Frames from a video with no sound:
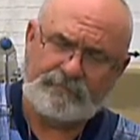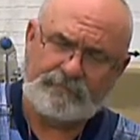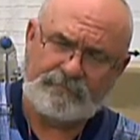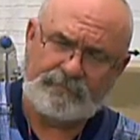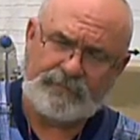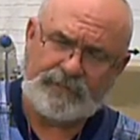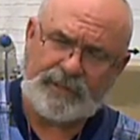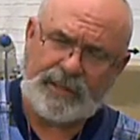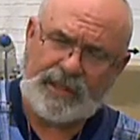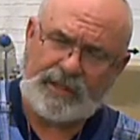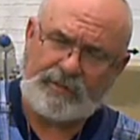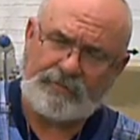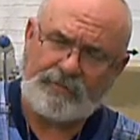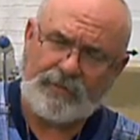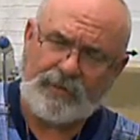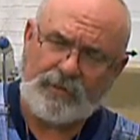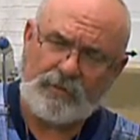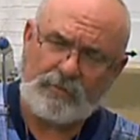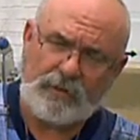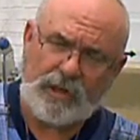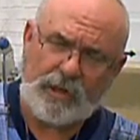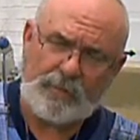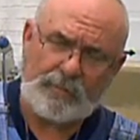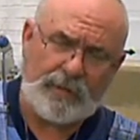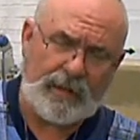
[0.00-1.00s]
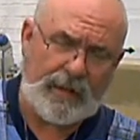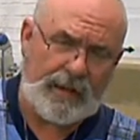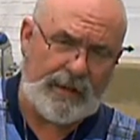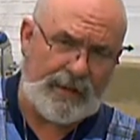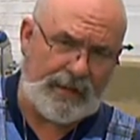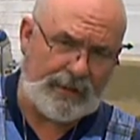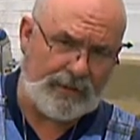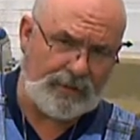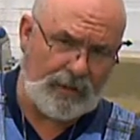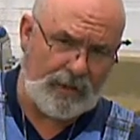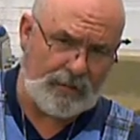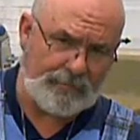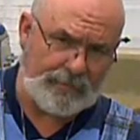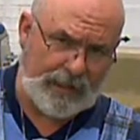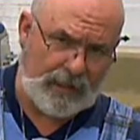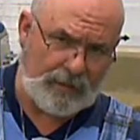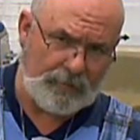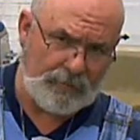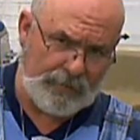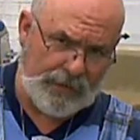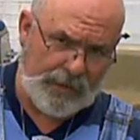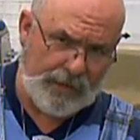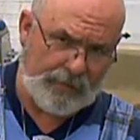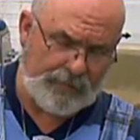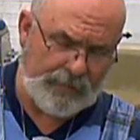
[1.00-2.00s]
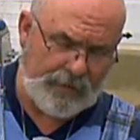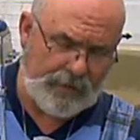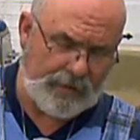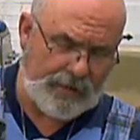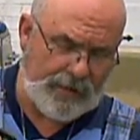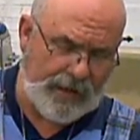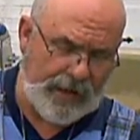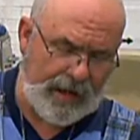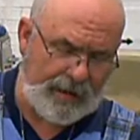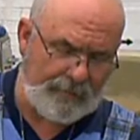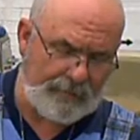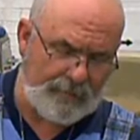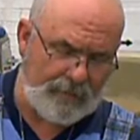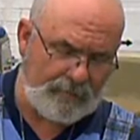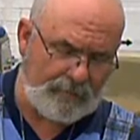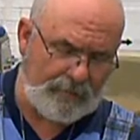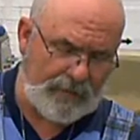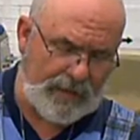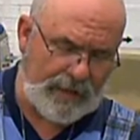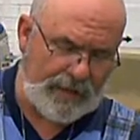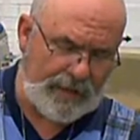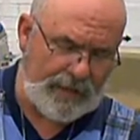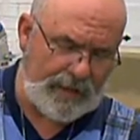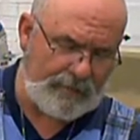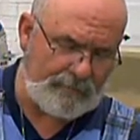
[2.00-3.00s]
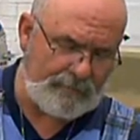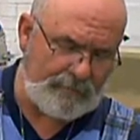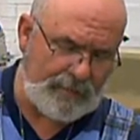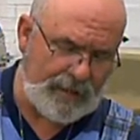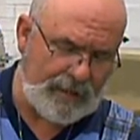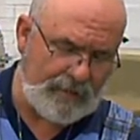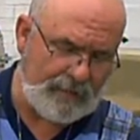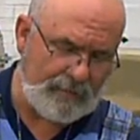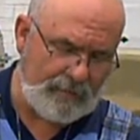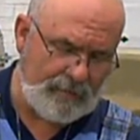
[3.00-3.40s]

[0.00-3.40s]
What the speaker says: thing for the replay. That's going to be a rear view camera when I get my